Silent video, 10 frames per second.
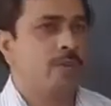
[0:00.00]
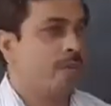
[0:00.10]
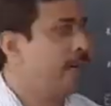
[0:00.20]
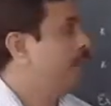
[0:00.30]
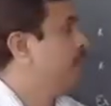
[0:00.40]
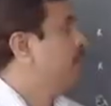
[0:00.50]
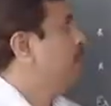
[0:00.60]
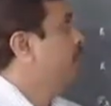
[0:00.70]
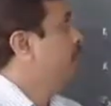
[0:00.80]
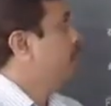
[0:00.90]
Okay.
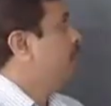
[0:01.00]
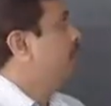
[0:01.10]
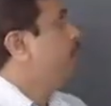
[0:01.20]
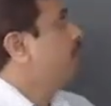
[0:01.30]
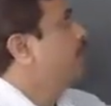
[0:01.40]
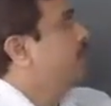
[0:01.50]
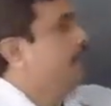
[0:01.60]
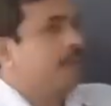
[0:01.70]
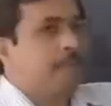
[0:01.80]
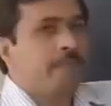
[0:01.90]
Now,
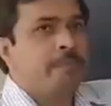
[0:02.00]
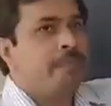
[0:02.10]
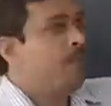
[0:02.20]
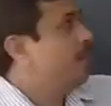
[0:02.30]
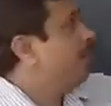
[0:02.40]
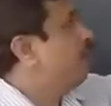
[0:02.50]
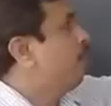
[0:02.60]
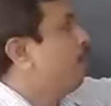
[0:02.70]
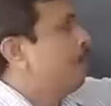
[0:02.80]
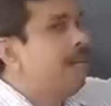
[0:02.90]
before this
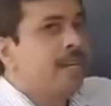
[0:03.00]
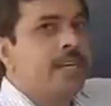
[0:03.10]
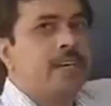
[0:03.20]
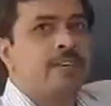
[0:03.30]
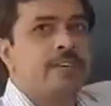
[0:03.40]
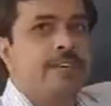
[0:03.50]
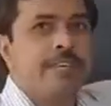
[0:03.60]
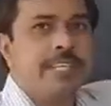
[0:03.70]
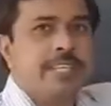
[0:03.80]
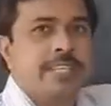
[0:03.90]
topic, we
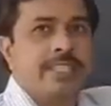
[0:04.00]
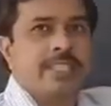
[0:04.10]
will